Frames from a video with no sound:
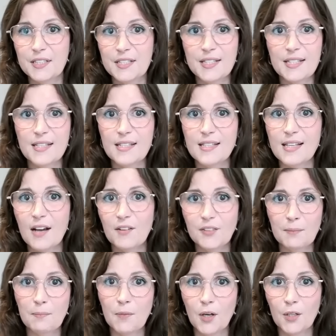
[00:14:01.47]
This is how the
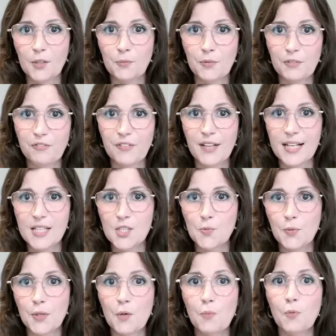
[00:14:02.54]
model reflects
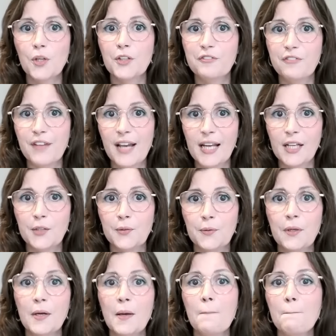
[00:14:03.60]
real world value
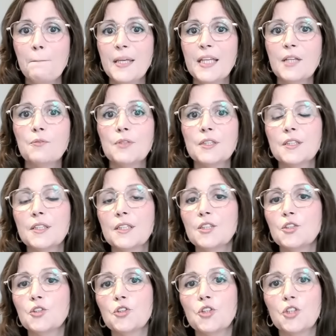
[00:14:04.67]
being returned
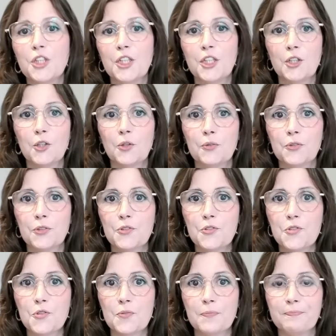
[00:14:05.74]
to
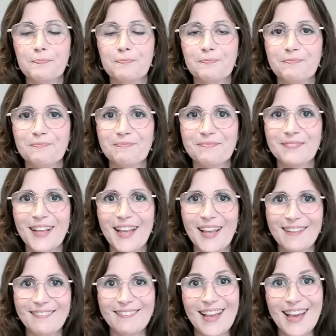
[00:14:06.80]
shareholders.
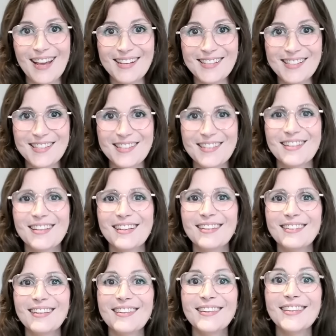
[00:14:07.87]
Next,
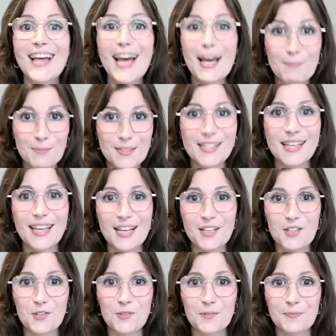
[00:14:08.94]
the debt schedule.